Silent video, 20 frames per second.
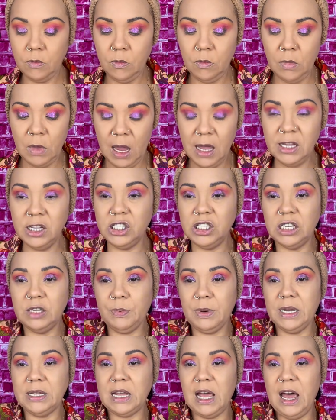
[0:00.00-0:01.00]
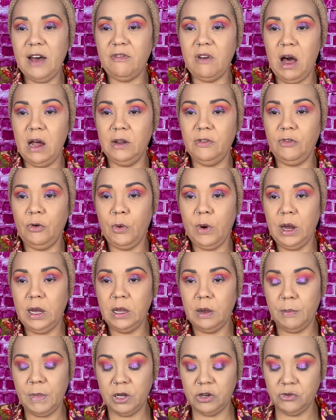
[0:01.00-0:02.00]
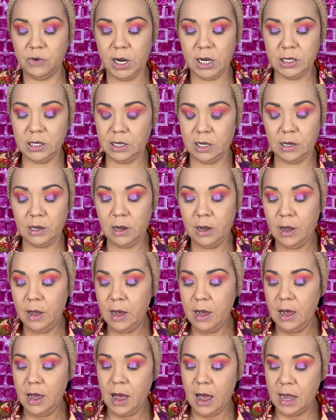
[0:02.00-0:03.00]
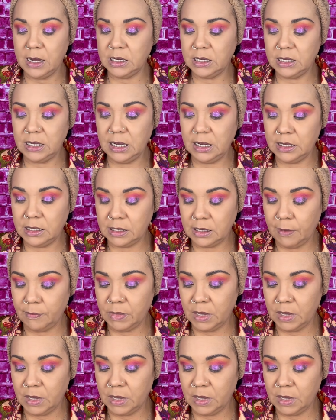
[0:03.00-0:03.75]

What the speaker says: And it's just because I have olive green in my dress and I just need something.